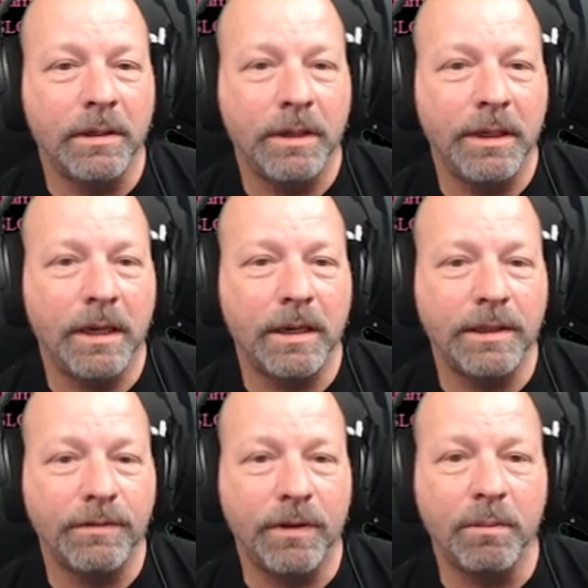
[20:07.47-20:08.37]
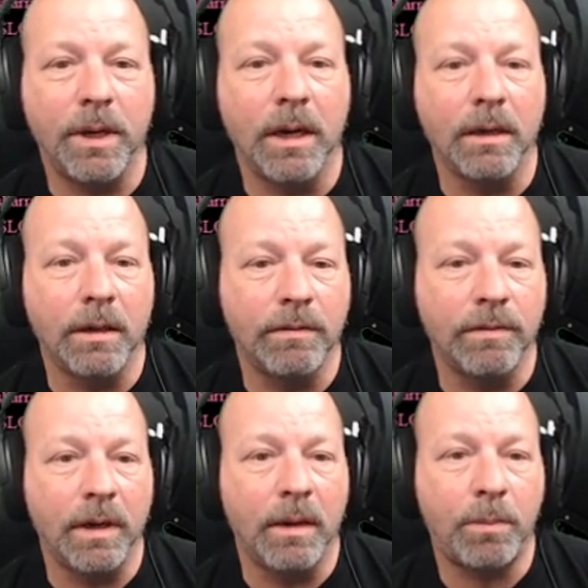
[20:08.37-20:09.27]
He got a different bug of
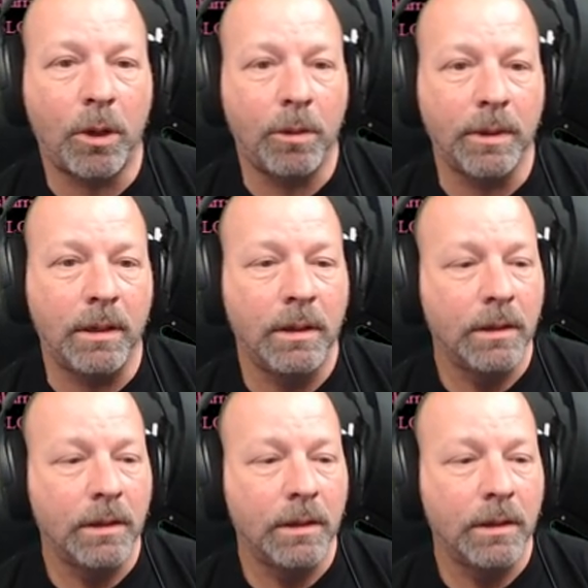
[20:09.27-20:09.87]
a perma